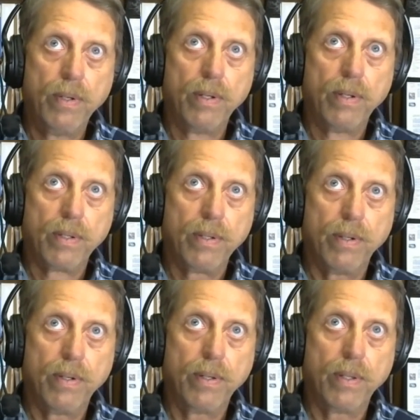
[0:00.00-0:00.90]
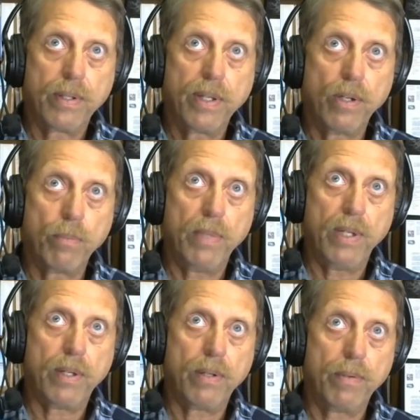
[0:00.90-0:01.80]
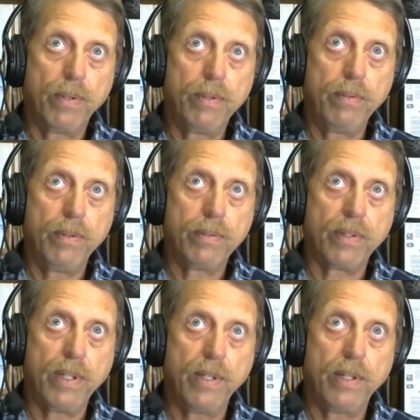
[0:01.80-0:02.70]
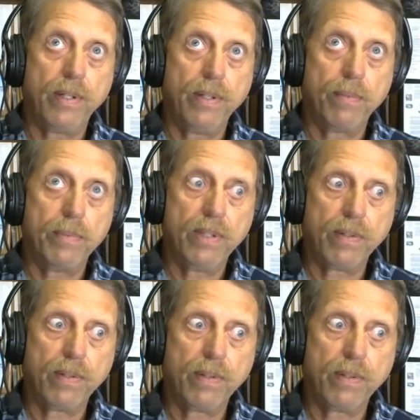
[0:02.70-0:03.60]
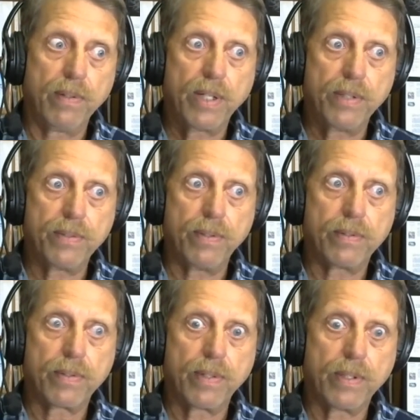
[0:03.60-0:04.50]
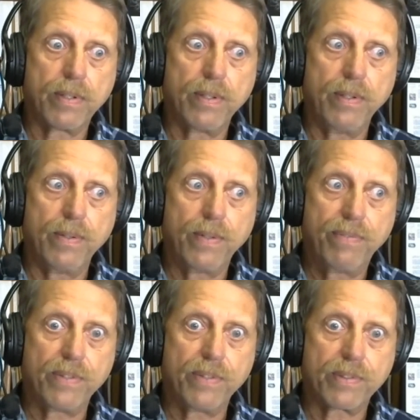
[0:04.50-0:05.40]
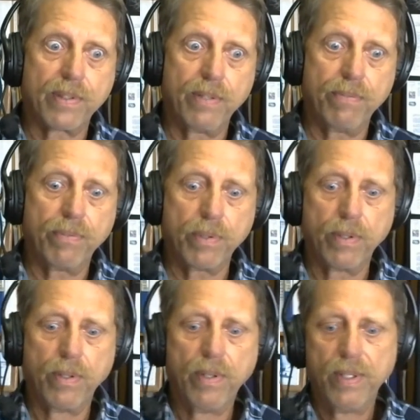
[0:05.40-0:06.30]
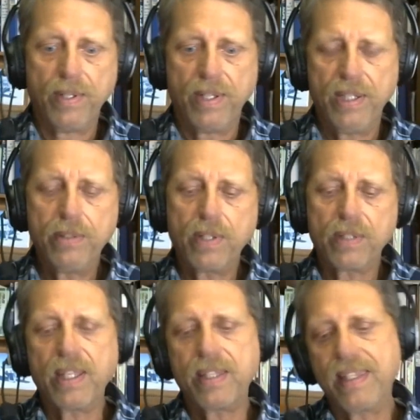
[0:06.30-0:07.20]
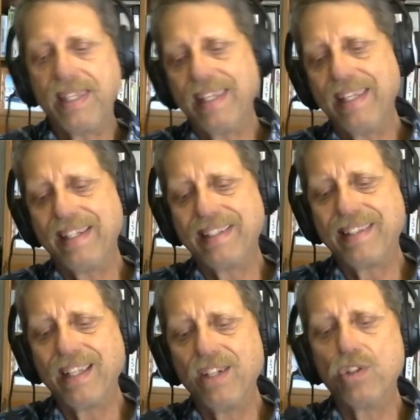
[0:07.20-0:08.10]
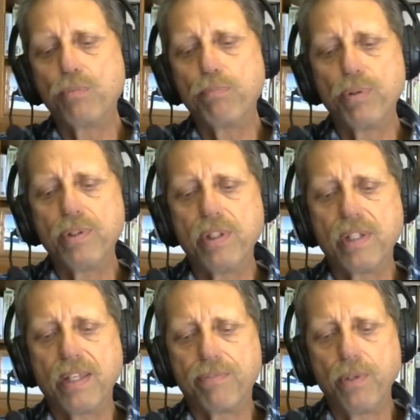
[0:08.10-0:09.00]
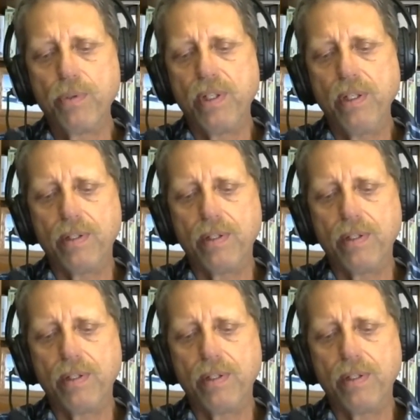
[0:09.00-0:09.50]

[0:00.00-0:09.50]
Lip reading: like, help me, I don't want to do this again. I mean, you look at her eyes, and it's like, I felt sorry for her. And he stuck that thing in. Instead of just pushing that fluid in,